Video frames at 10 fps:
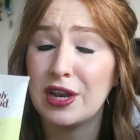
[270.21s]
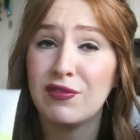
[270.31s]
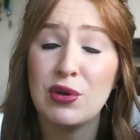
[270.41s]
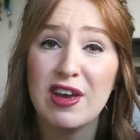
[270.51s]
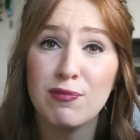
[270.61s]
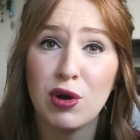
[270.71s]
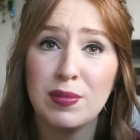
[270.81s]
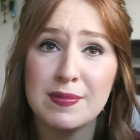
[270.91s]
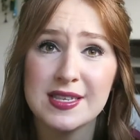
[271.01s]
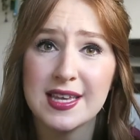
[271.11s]
If you have
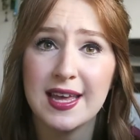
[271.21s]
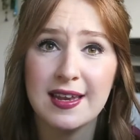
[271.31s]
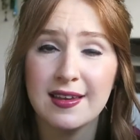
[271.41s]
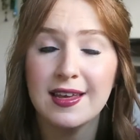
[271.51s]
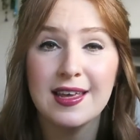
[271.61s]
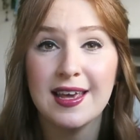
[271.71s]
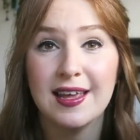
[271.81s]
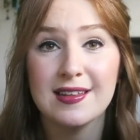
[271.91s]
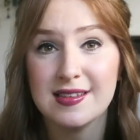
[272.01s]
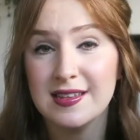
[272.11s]
problem skin
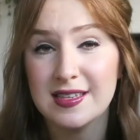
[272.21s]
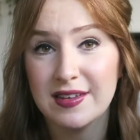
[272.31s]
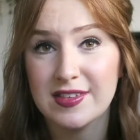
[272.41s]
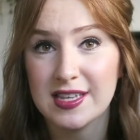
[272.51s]
and sensitive